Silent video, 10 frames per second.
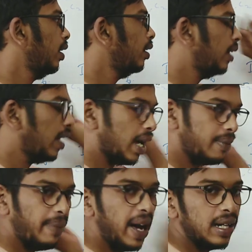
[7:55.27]
They are
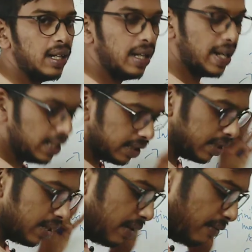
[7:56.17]
parallel lines,
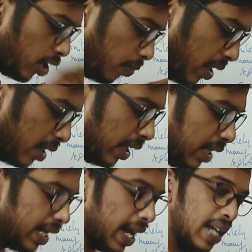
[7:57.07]
which means that
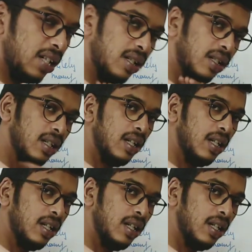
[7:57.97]
it has